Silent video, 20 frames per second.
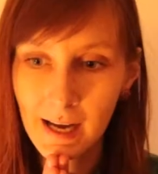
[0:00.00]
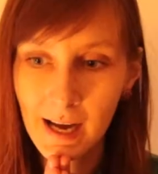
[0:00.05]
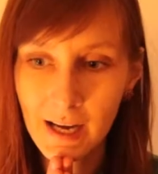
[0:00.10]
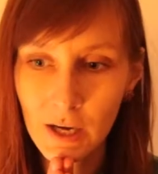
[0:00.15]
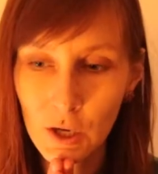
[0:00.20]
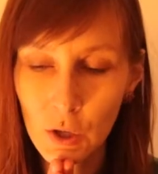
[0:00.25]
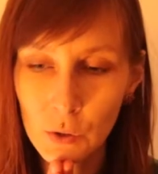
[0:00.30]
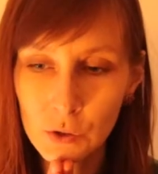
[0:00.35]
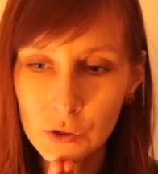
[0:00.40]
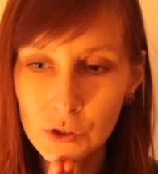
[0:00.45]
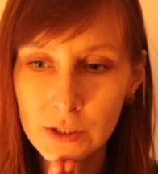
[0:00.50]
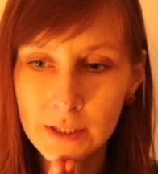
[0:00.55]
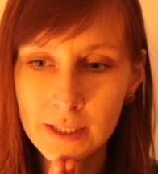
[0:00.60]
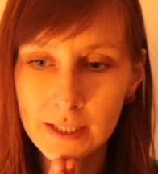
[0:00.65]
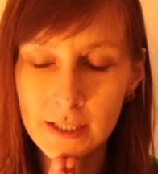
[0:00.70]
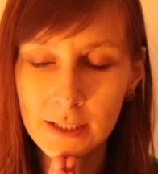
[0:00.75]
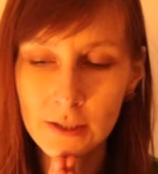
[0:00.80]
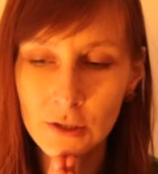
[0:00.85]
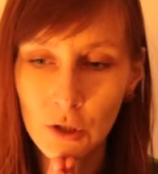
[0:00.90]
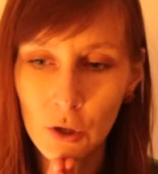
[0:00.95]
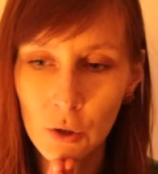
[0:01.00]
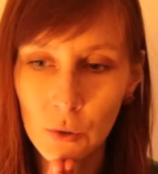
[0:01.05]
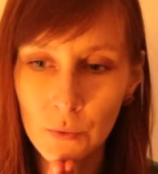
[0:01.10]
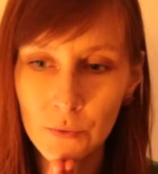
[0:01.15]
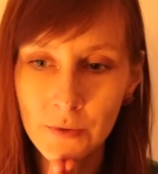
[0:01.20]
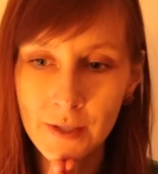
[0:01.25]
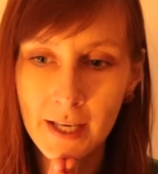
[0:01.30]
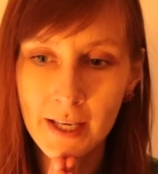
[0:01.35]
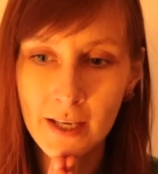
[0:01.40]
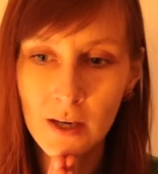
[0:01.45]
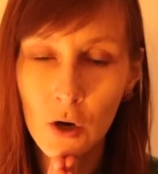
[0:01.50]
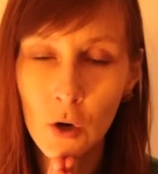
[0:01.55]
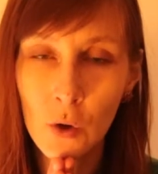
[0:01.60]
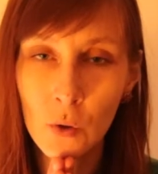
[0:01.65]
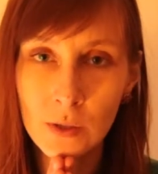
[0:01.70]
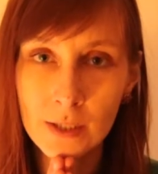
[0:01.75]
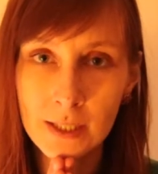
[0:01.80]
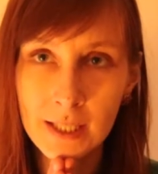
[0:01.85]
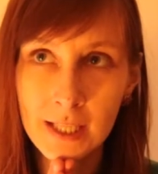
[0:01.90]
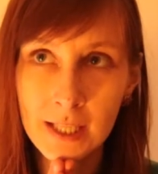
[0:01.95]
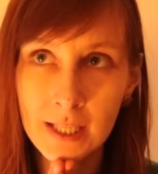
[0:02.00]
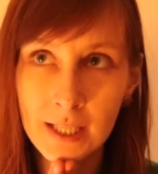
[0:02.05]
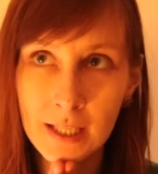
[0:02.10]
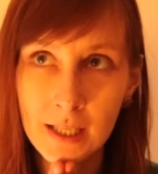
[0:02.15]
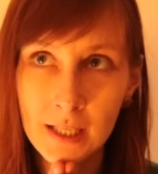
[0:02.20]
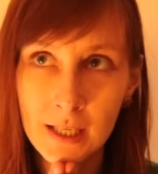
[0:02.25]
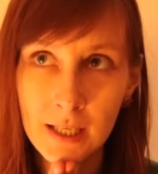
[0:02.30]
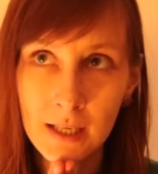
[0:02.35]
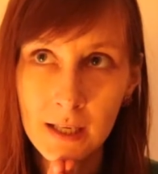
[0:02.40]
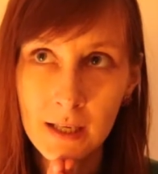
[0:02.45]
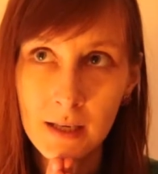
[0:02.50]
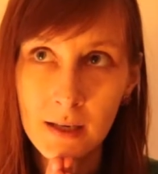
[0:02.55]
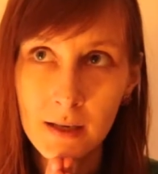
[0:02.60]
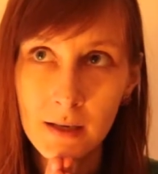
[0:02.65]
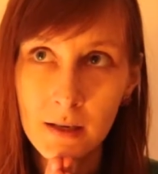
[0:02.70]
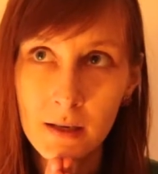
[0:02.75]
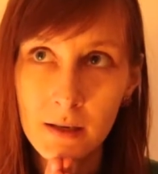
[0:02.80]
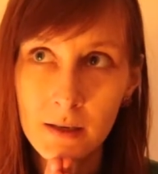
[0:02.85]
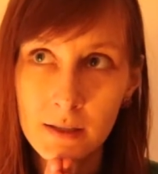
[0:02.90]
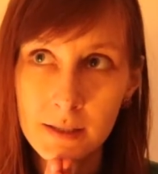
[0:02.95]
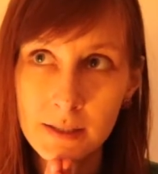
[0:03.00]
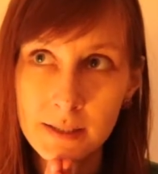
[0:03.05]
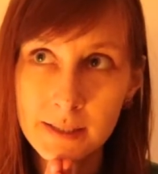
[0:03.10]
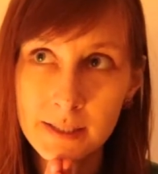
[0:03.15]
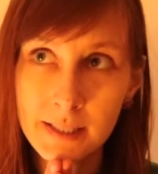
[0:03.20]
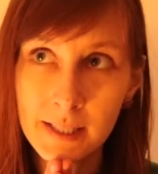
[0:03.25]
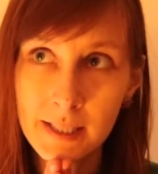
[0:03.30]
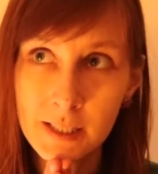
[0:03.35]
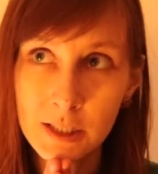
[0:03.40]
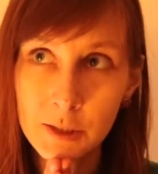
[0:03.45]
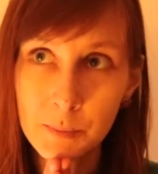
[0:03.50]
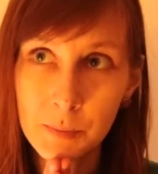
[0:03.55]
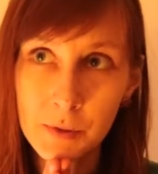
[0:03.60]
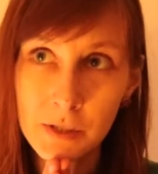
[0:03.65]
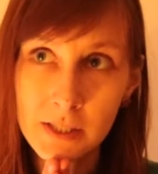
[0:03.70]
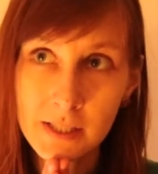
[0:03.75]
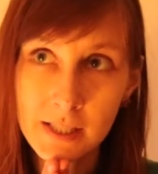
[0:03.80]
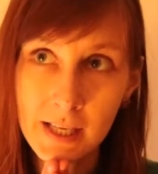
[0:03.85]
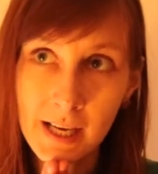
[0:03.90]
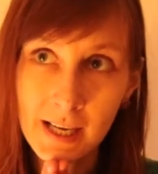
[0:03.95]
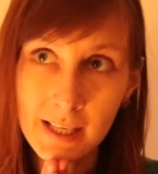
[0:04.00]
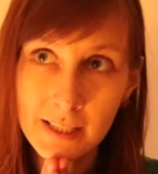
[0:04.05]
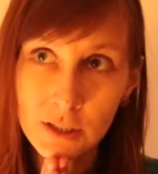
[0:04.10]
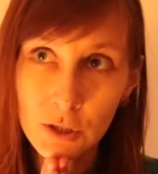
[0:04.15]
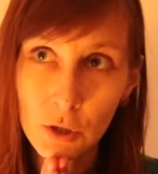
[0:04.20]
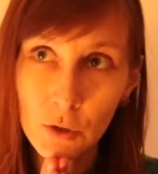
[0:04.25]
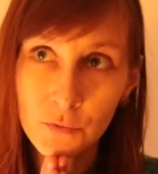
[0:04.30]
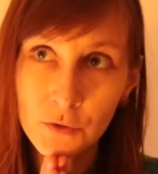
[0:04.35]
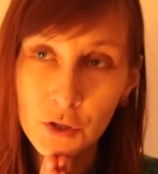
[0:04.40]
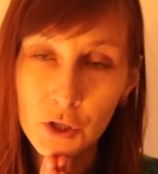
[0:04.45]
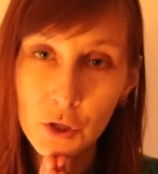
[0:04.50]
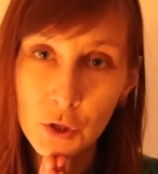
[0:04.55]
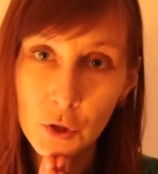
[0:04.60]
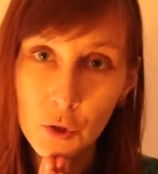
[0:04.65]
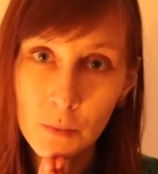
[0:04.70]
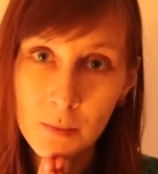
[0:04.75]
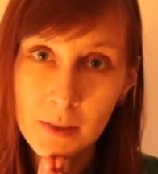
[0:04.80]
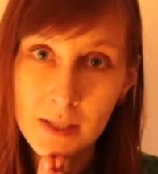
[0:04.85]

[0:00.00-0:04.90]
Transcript: I also didn't know that only 6% of the new